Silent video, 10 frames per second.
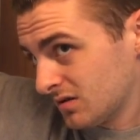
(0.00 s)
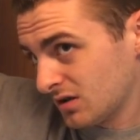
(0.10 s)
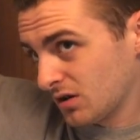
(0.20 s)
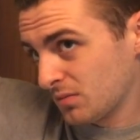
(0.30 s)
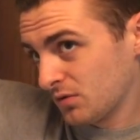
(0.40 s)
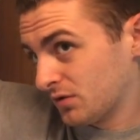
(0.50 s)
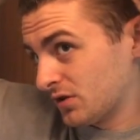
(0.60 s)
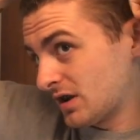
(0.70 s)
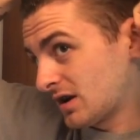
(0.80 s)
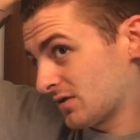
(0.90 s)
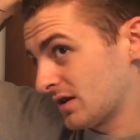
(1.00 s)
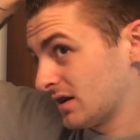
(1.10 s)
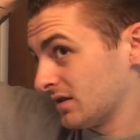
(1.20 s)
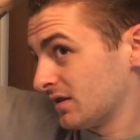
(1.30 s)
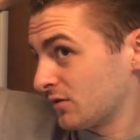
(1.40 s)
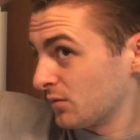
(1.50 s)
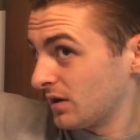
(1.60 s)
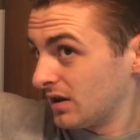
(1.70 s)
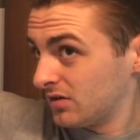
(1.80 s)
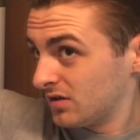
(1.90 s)
know, moving your hair around different
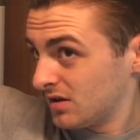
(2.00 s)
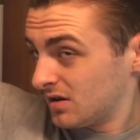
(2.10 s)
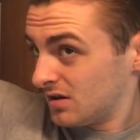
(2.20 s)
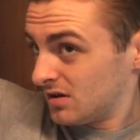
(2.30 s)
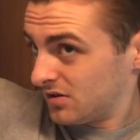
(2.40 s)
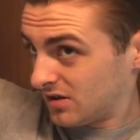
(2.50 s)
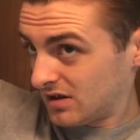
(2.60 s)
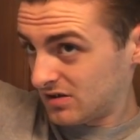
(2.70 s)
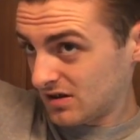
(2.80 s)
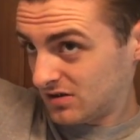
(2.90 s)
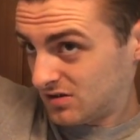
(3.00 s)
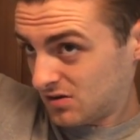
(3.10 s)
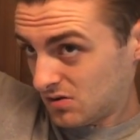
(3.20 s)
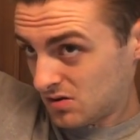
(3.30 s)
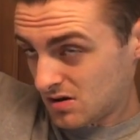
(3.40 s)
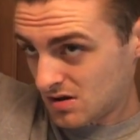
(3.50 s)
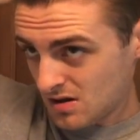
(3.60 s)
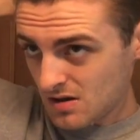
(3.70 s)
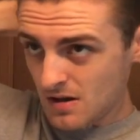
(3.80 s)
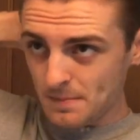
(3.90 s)
ways. So that's nice too.
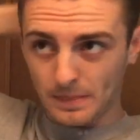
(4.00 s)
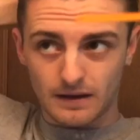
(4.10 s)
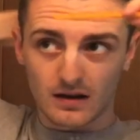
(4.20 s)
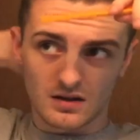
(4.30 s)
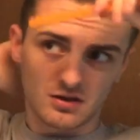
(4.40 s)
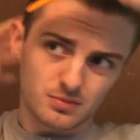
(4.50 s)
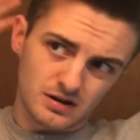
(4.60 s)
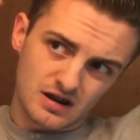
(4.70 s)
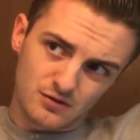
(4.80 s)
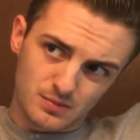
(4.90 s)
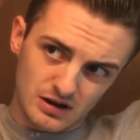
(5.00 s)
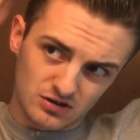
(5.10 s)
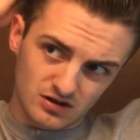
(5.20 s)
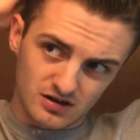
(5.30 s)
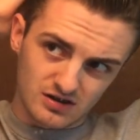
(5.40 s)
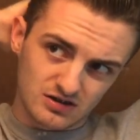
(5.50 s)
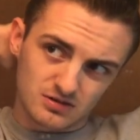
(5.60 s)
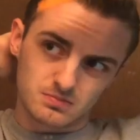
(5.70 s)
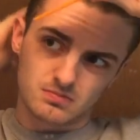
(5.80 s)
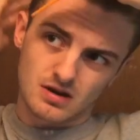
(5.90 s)
A little bit of information on
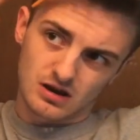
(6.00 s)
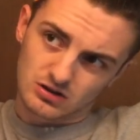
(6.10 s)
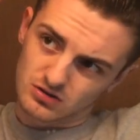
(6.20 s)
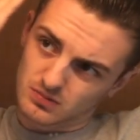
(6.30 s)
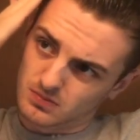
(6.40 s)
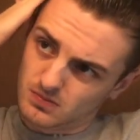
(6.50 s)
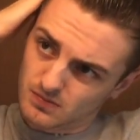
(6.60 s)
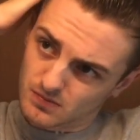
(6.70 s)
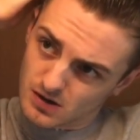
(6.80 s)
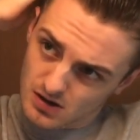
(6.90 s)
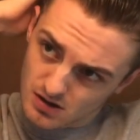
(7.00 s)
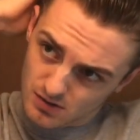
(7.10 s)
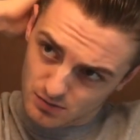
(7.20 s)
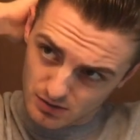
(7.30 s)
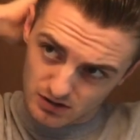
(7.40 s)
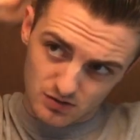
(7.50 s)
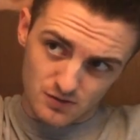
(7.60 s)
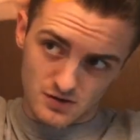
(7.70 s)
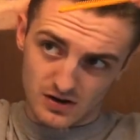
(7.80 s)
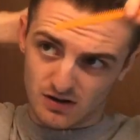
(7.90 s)
this, actually, before we get too
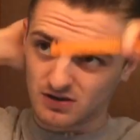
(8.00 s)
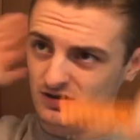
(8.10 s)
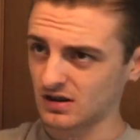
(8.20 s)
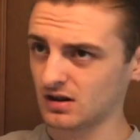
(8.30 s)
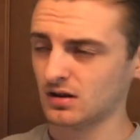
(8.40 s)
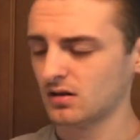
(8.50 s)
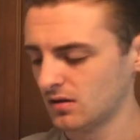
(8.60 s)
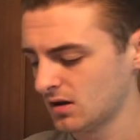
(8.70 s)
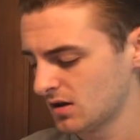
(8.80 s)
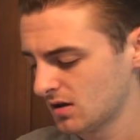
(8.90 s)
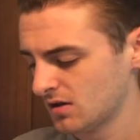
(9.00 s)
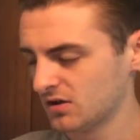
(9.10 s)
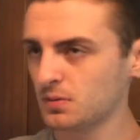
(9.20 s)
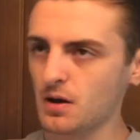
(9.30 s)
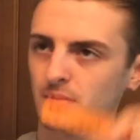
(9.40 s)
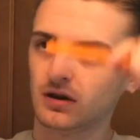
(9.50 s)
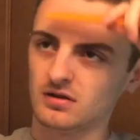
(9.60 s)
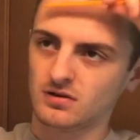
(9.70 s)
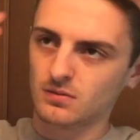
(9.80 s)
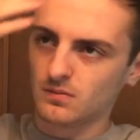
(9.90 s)
far in this. This
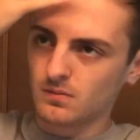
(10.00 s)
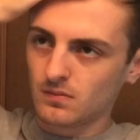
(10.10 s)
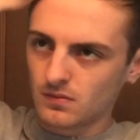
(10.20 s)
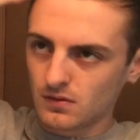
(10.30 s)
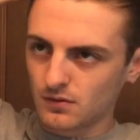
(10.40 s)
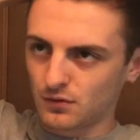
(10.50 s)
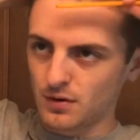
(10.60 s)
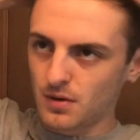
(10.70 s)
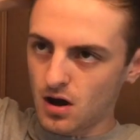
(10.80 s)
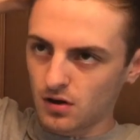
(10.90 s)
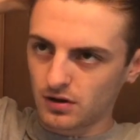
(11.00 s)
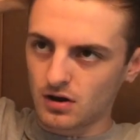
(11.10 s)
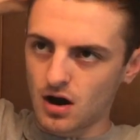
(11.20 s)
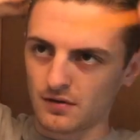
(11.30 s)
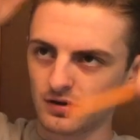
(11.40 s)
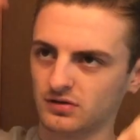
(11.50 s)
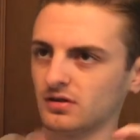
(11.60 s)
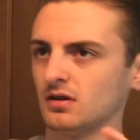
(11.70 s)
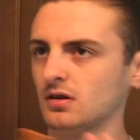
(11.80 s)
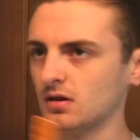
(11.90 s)
pomade's from Holland,
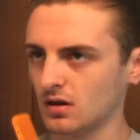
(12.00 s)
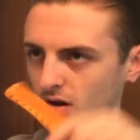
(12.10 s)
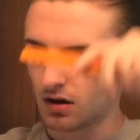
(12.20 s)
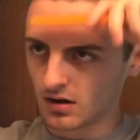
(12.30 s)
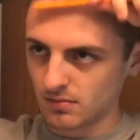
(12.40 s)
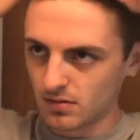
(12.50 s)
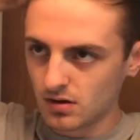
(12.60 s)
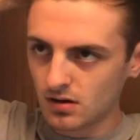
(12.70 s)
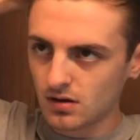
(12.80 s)
obviously. It